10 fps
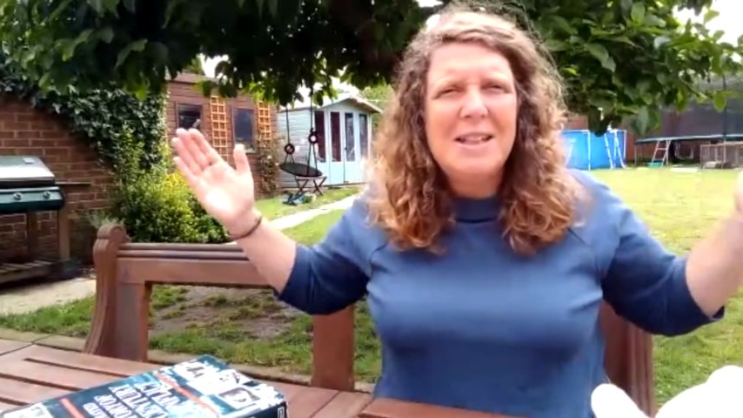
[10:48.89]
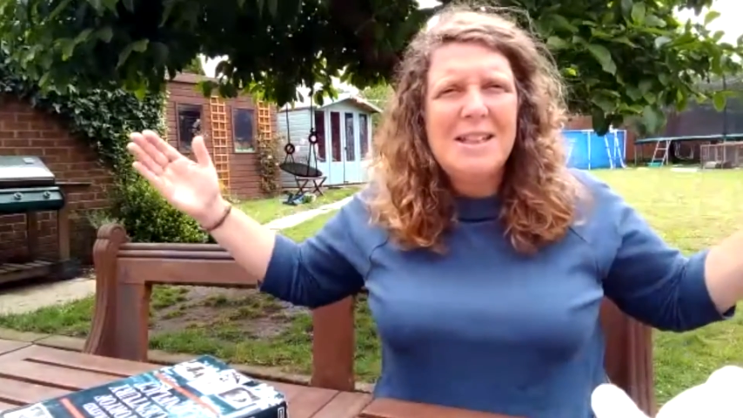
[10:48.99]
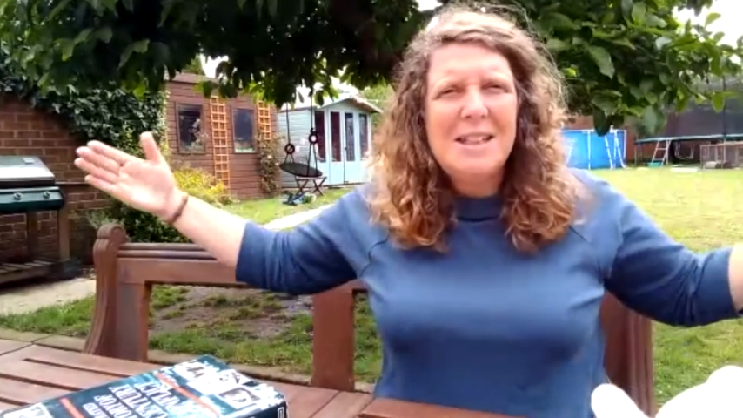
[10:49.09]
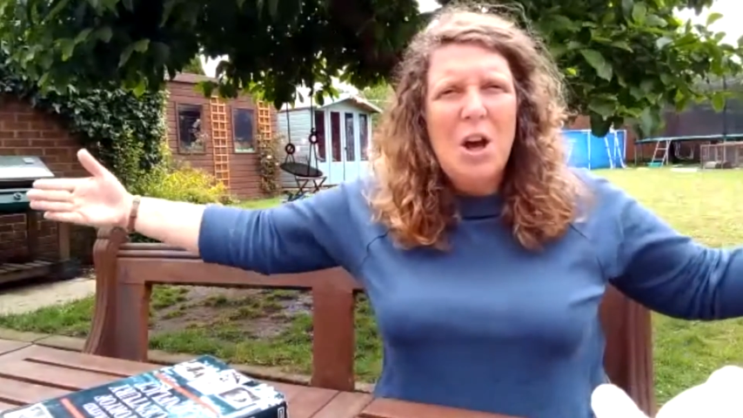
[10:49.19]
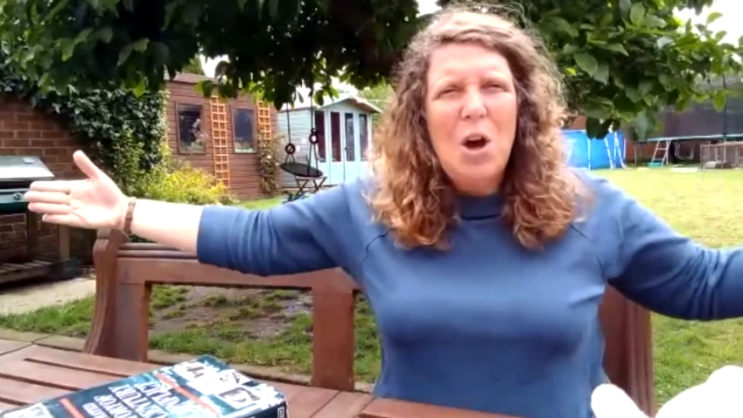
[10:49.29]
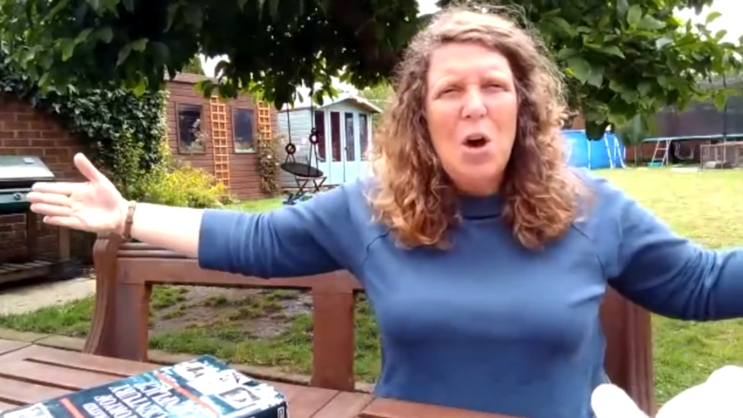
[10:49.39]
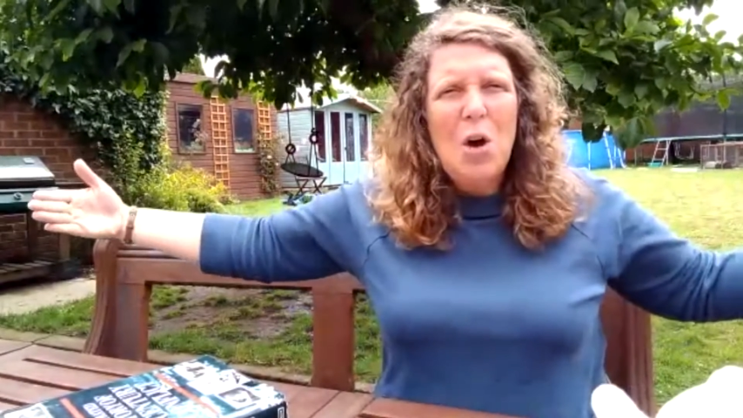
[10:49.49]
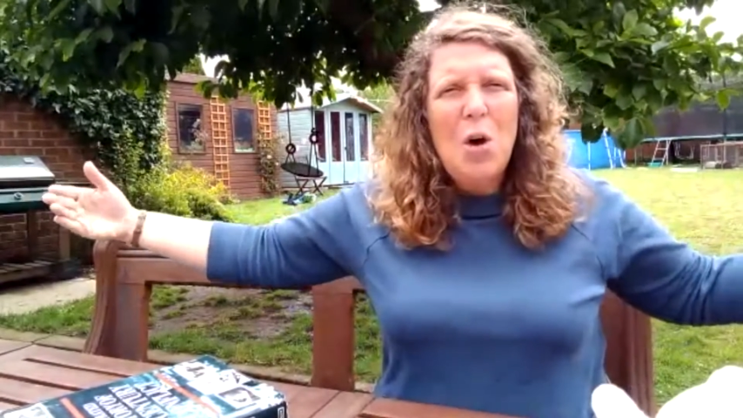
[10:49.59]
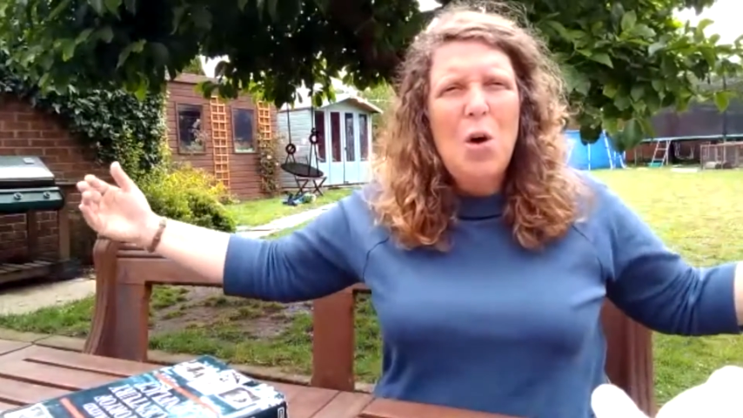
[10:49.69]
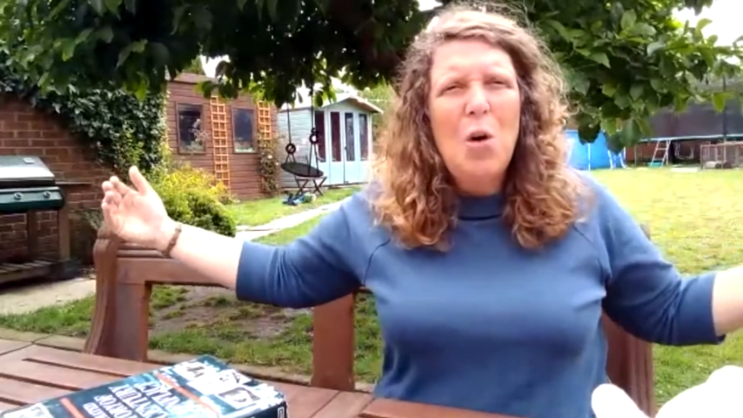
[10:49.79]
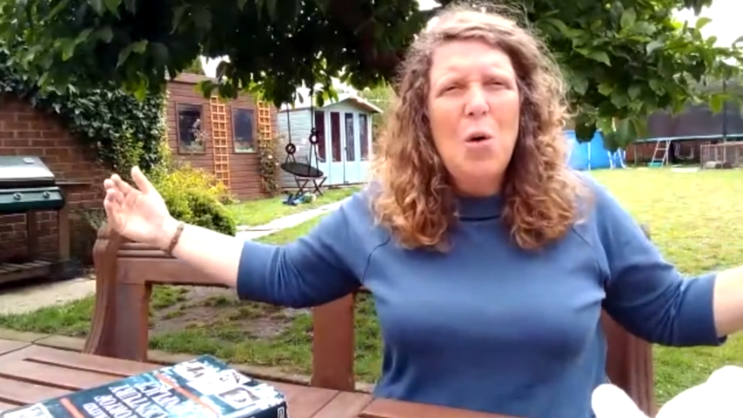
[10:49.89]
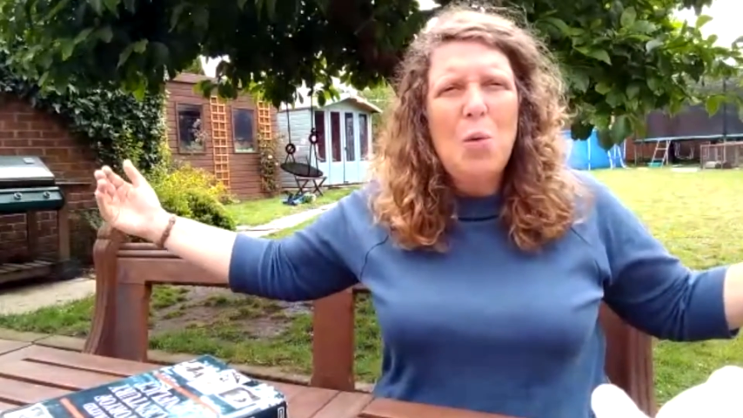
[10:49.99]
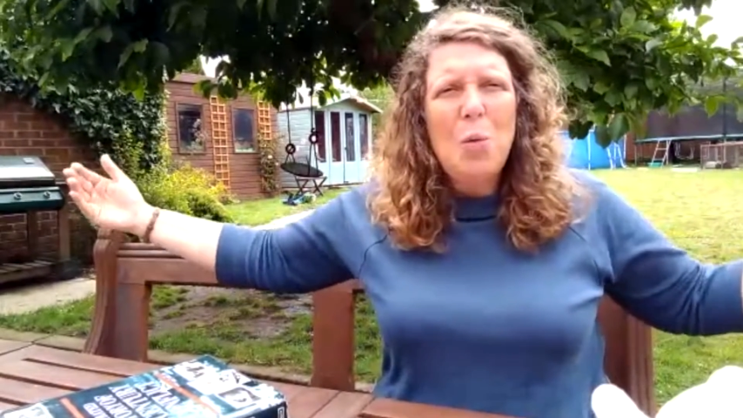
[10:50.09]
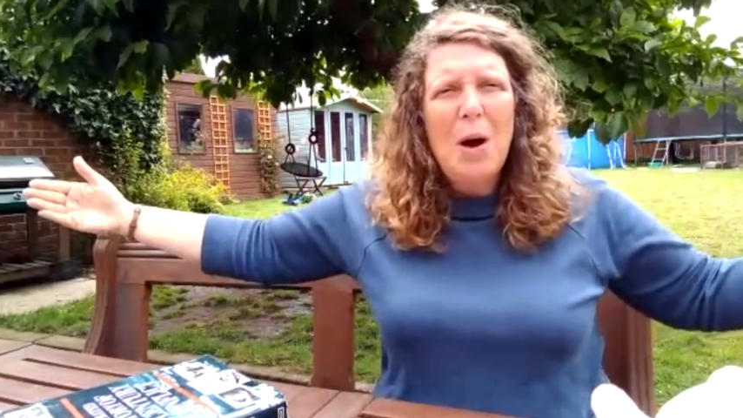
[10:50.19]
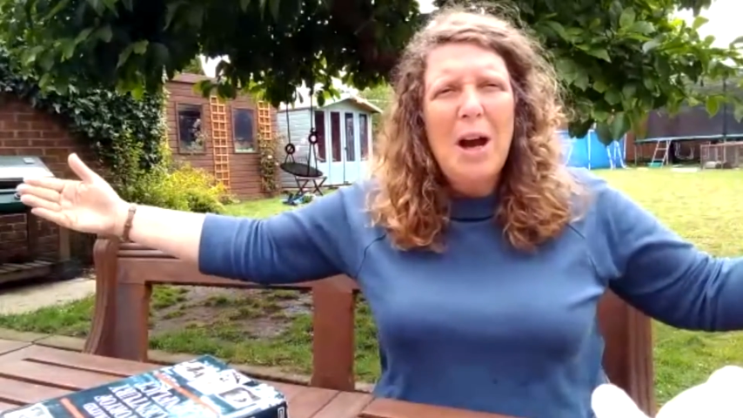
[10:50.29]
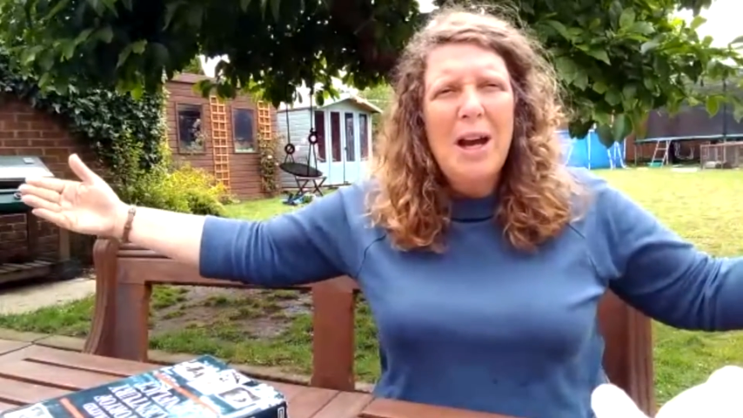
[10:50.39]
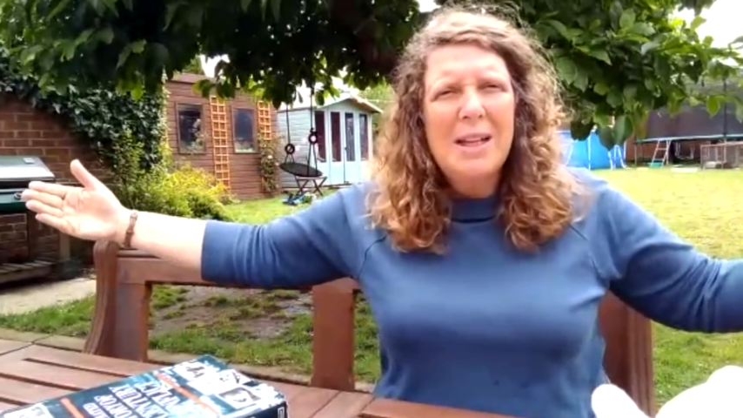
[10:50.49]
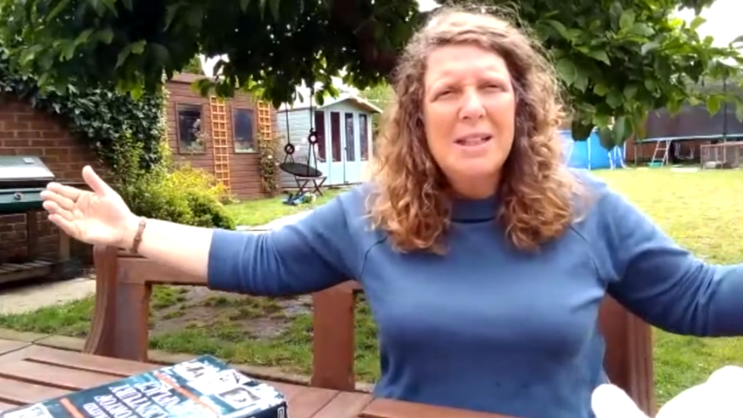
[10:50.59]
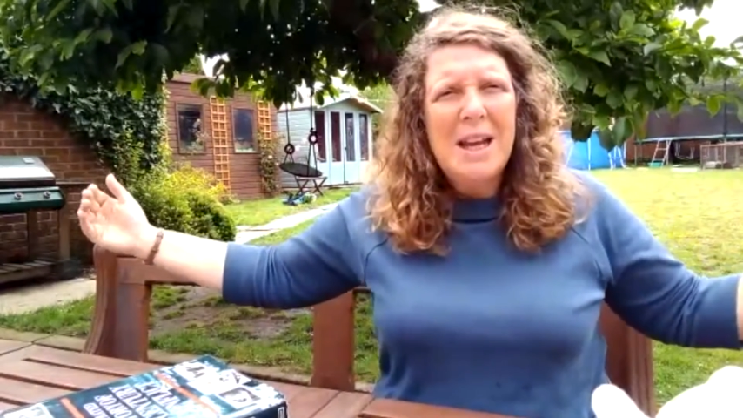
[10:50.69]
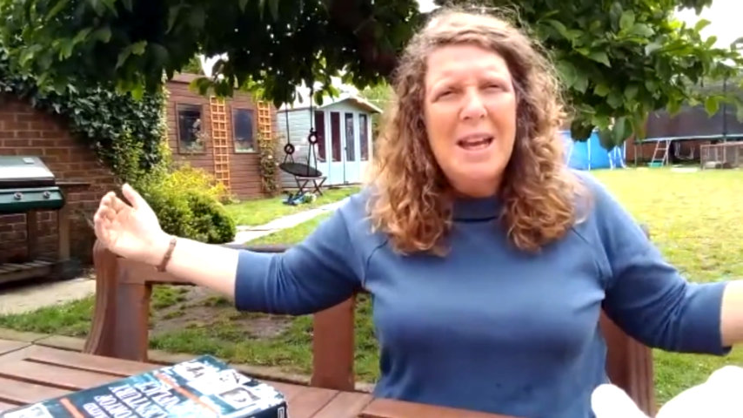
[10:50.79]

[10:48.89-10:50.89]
So wide,